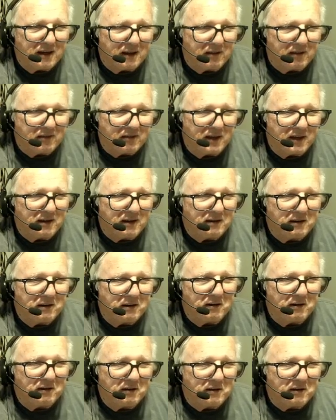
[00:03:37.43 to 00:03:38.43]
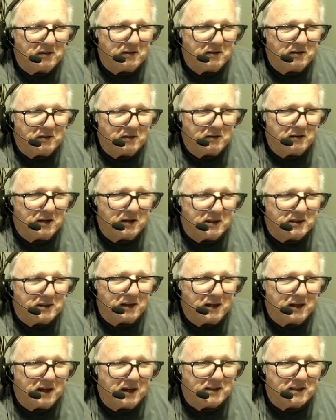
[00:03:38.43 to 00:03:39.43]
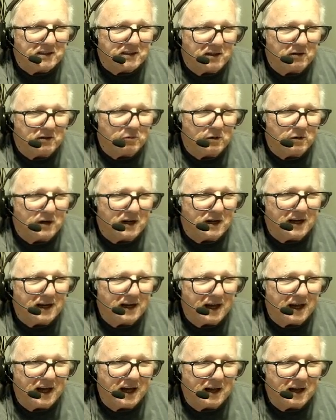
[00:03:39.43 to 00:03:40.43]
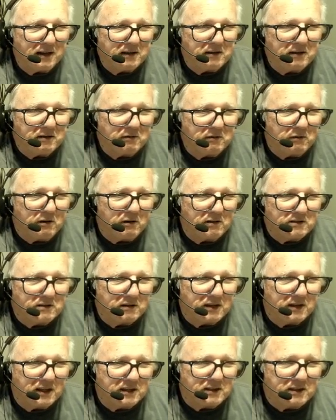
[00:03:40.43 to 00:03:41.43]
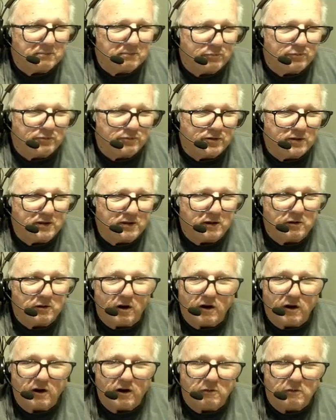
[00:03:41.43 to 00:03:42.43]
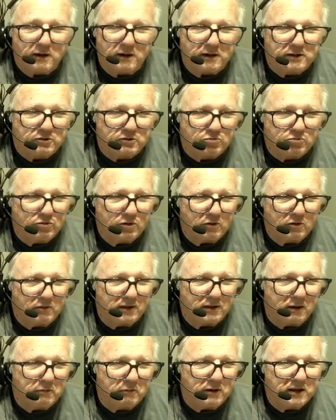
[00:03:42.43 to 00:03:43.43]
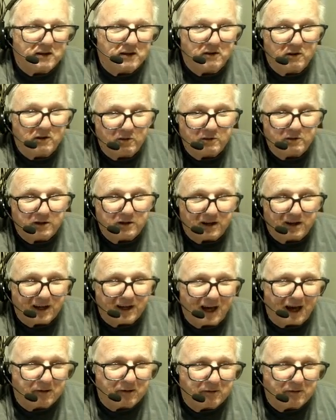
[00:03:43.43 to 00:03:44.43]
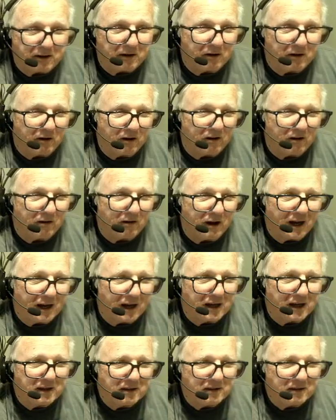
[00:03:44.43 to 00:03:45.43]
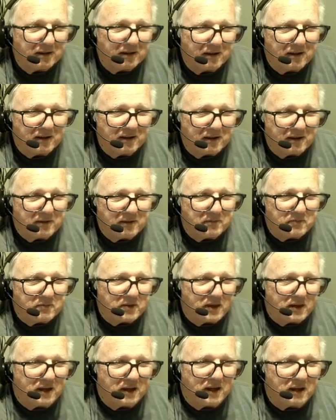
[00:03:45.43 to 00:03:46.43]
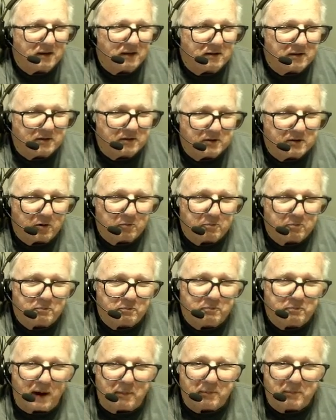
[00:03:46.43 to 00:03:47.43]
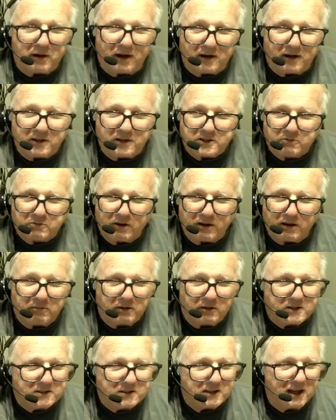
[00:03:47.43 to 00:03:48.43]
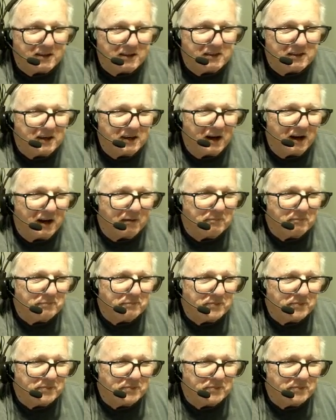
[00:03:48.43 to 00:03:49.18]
then you get the X and a Y, and you also get the ROI true. That way you know you got an ROI, and you don't pop it on the screen when there's nothing there.